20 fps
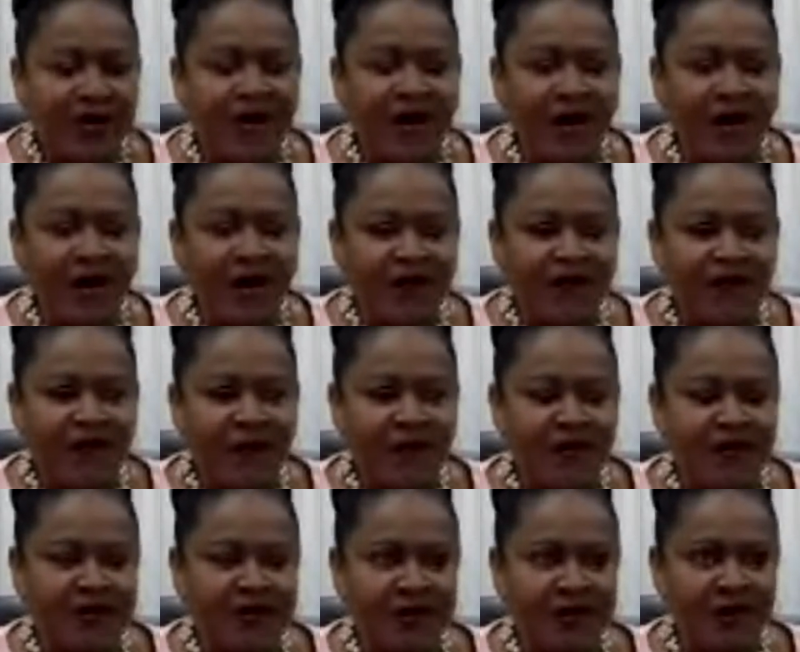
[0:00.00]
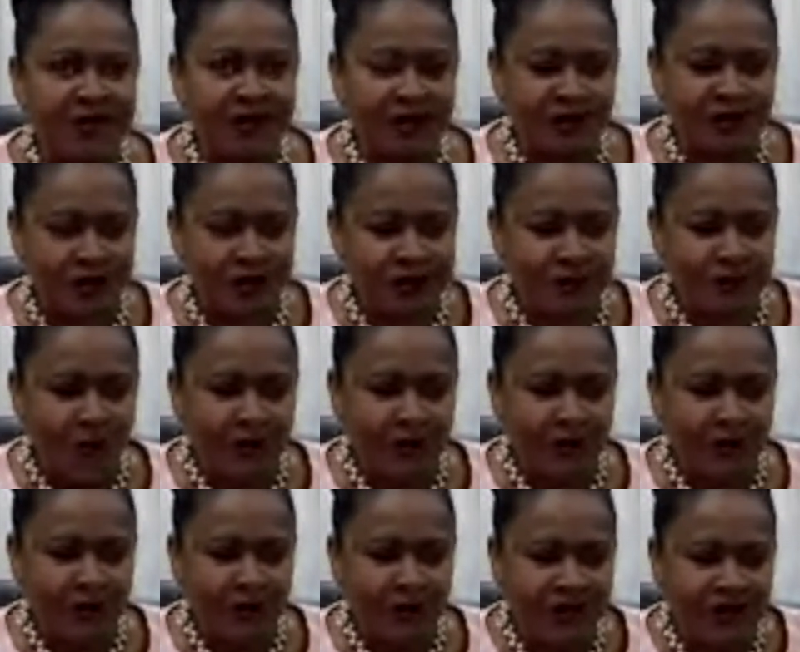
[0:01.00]
coming from s- such a small
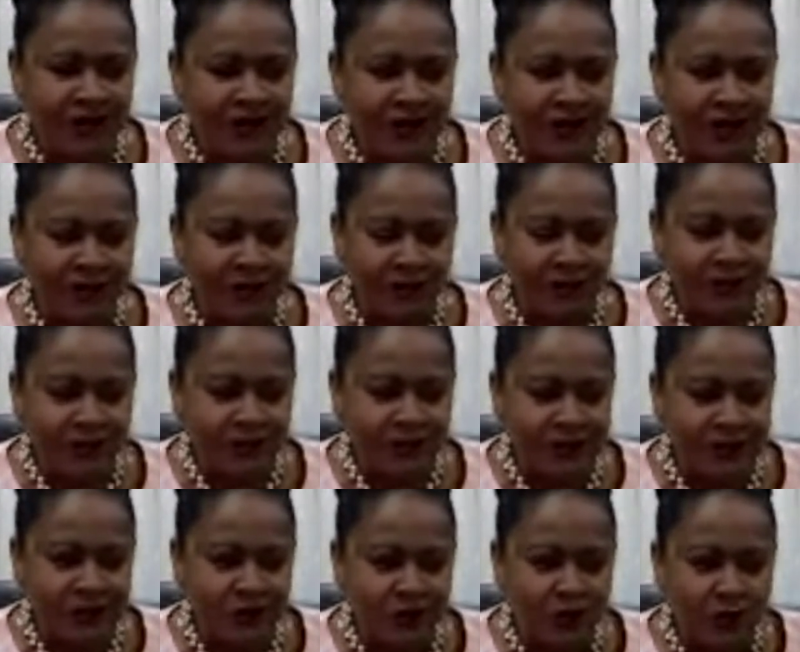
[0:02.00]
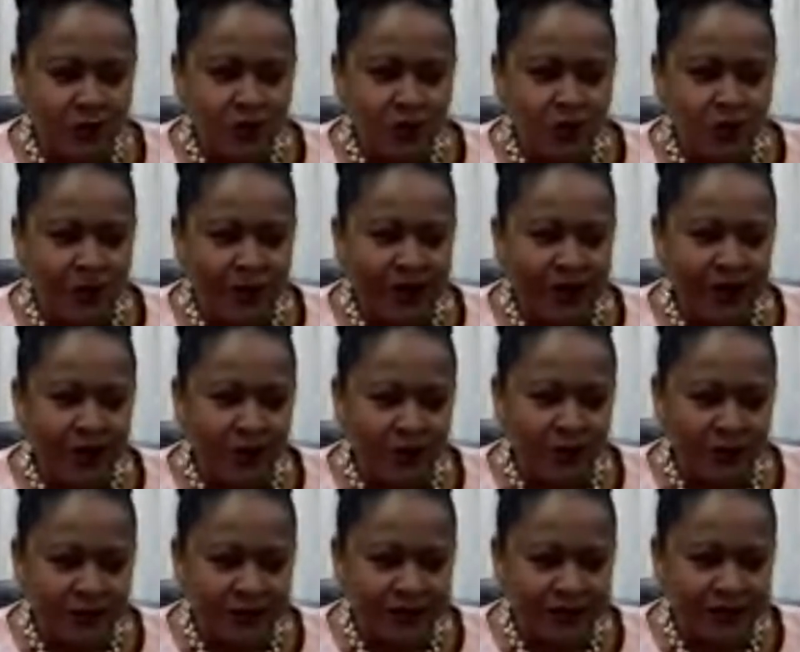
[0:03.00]
country and producing two Nobel
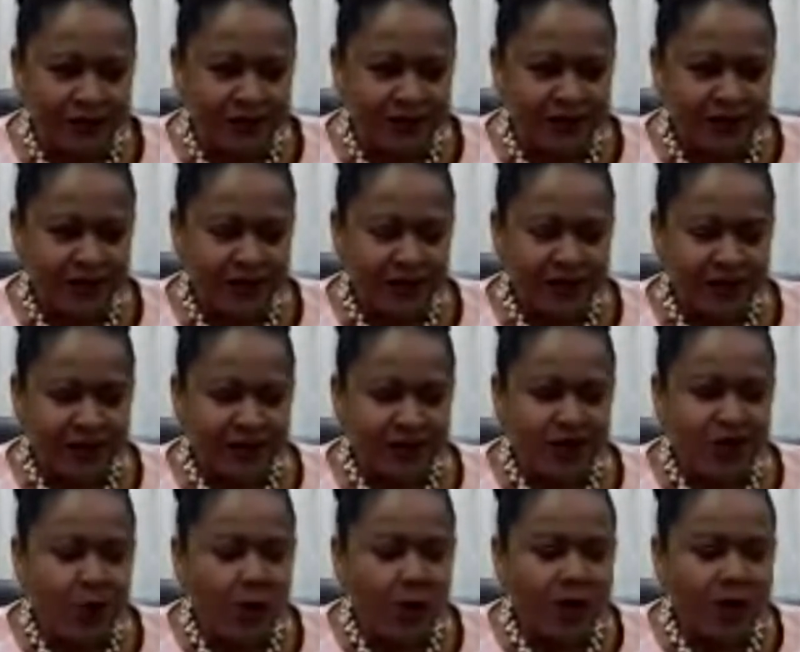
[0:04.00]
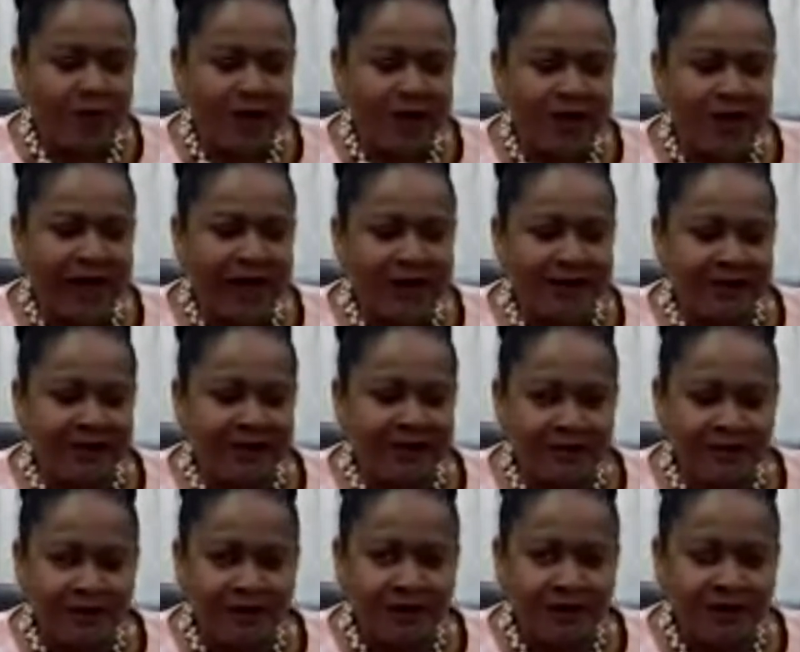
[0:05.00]
laureates told me that
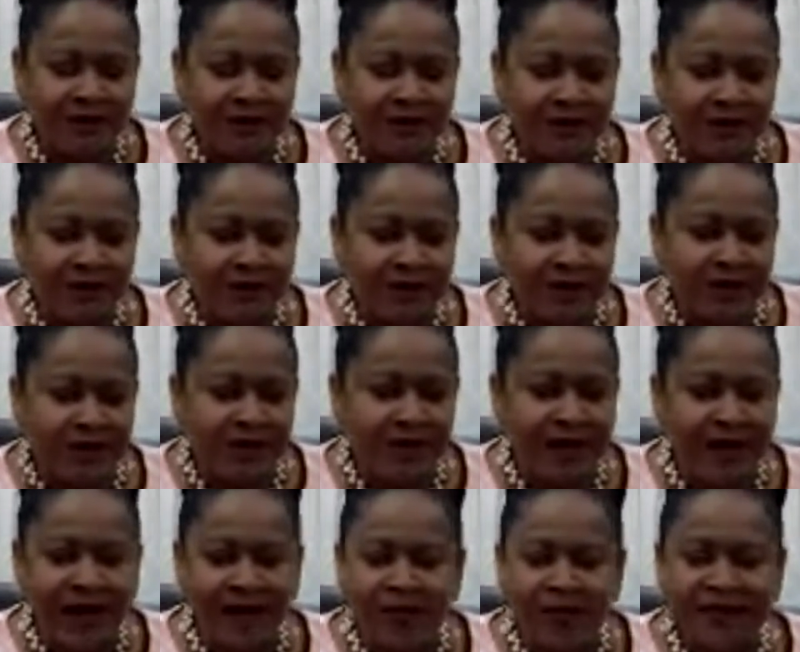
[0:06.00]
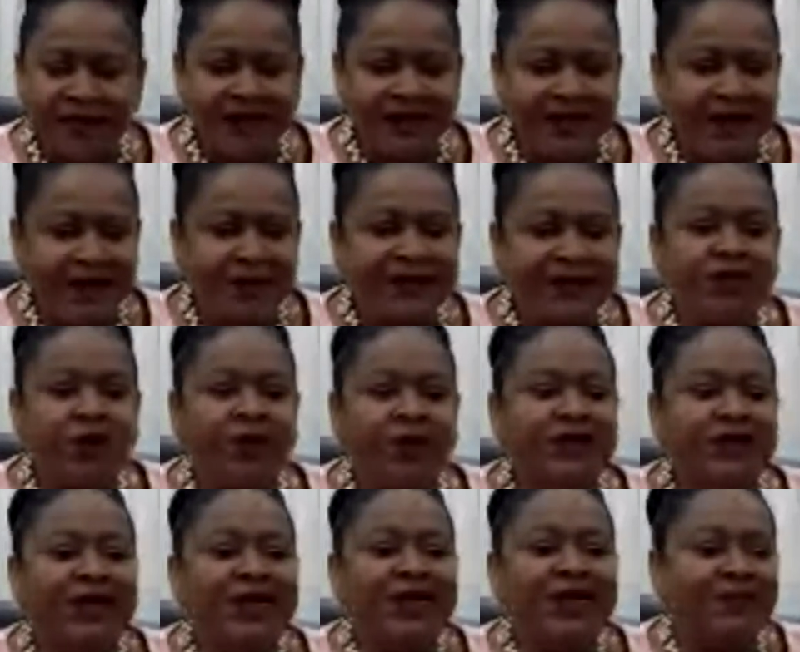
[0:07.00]
it, I was there was
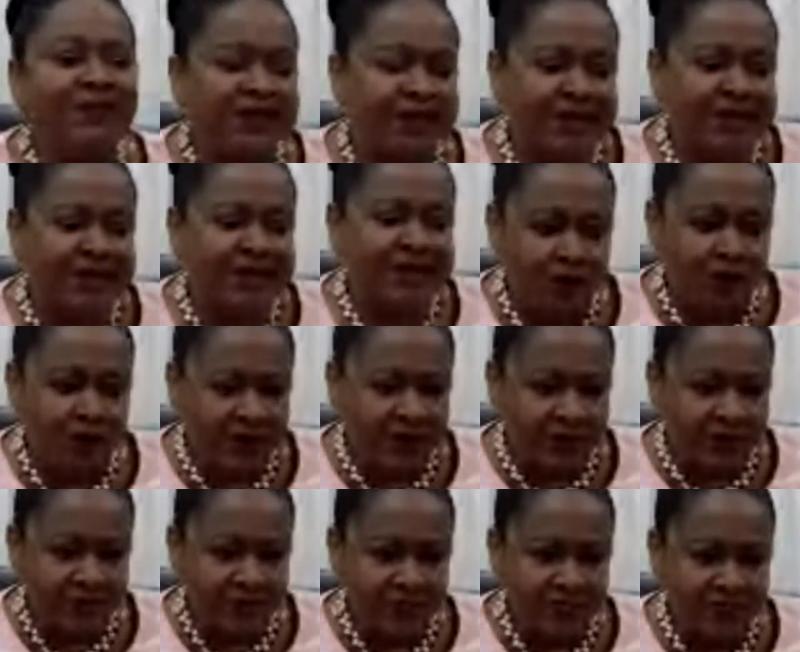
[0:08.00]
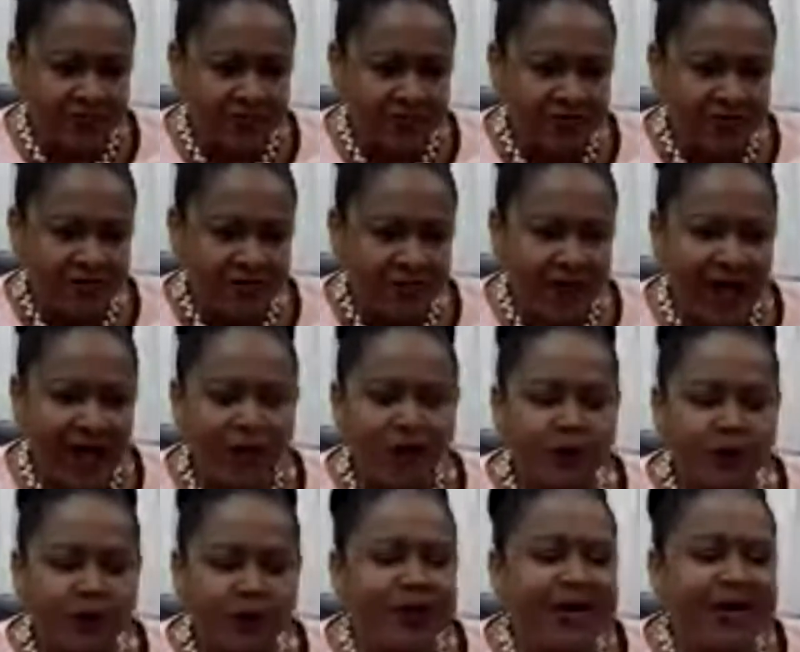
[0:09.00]
not a limit set on me. I
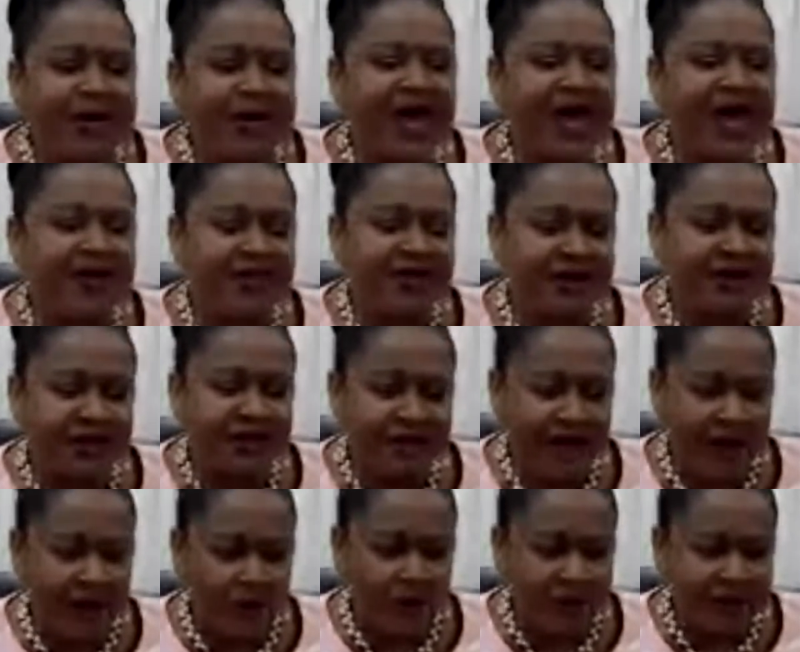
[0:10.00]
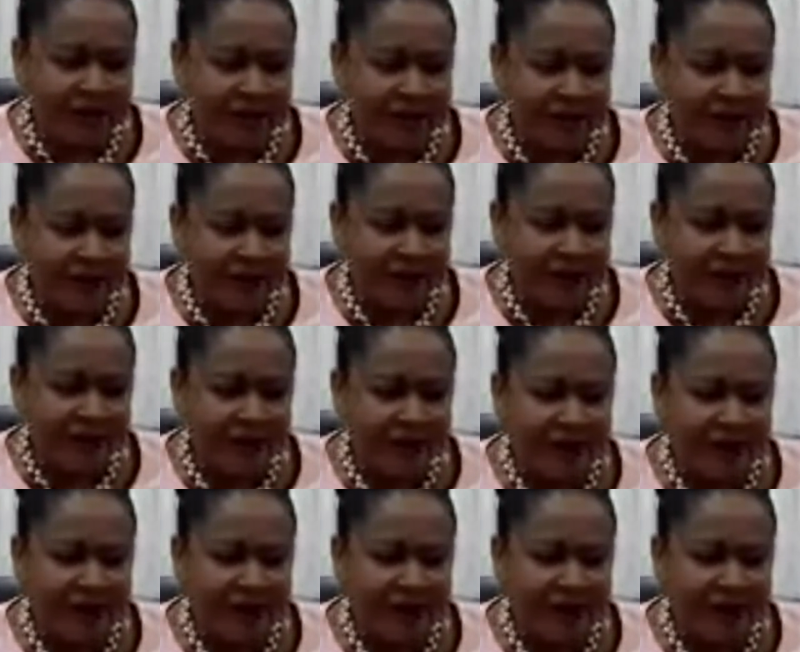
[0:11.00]
could be anything that I wanted to be.